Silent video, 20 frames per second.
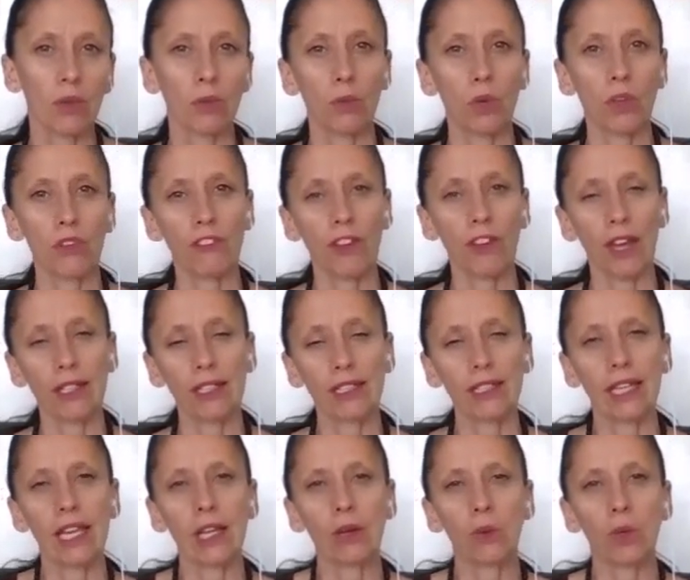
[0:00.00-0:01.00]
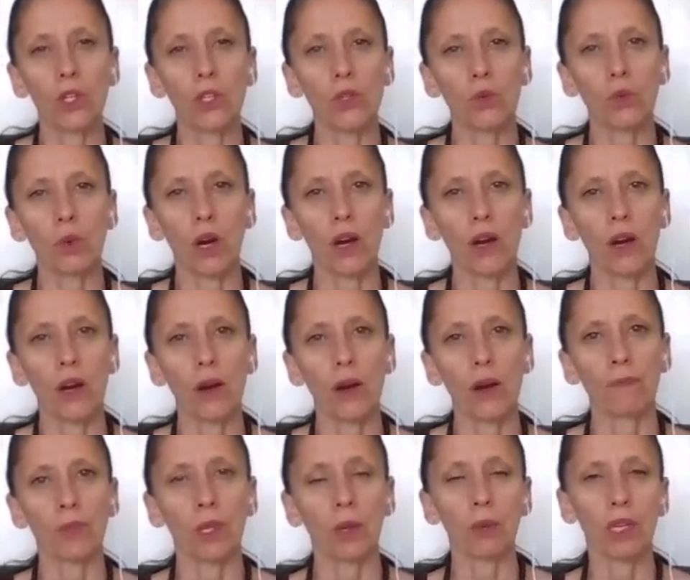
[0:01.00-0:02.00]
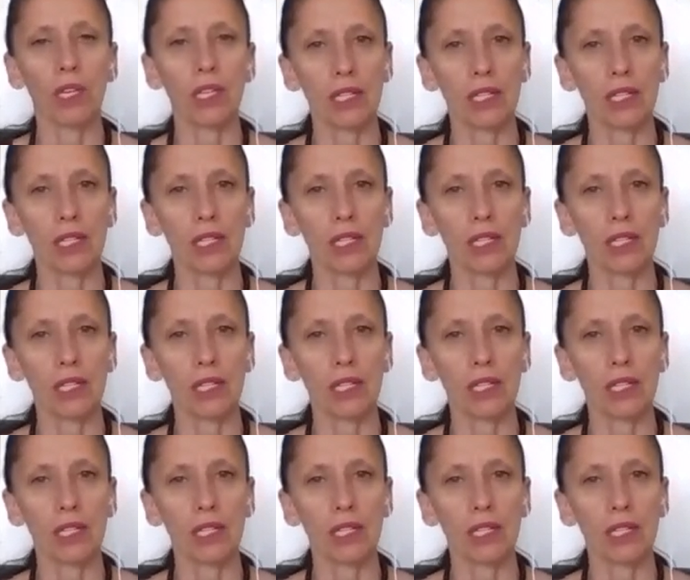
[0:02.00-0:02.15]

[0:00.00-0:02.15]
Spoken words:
We found a language where we could